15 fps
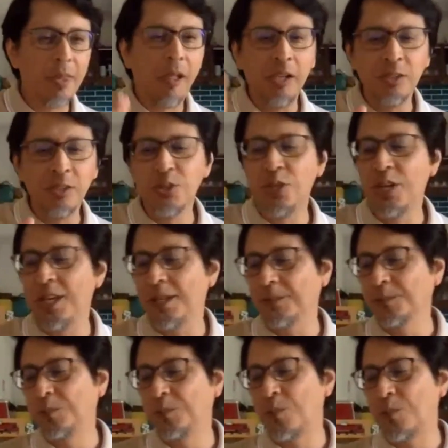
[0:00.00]
and
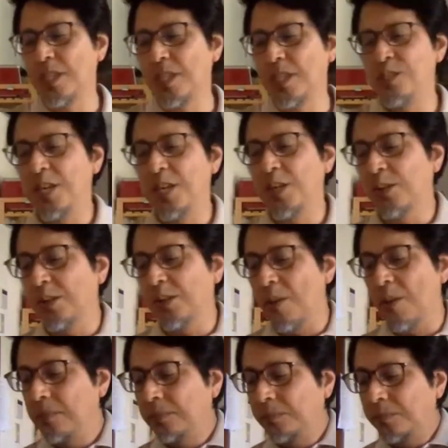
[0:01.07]
enjoying. It's very good.
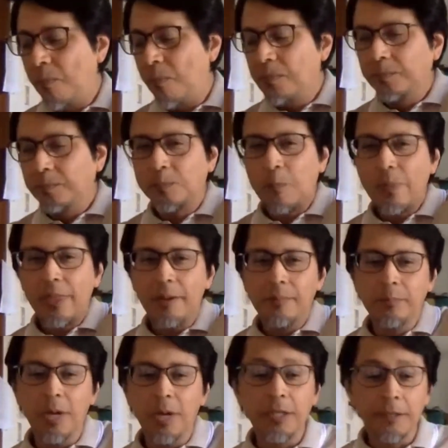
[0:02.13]

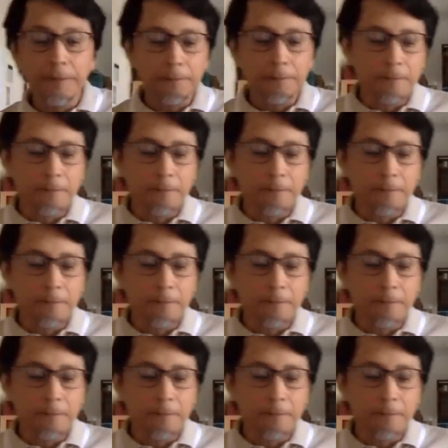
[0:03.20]
But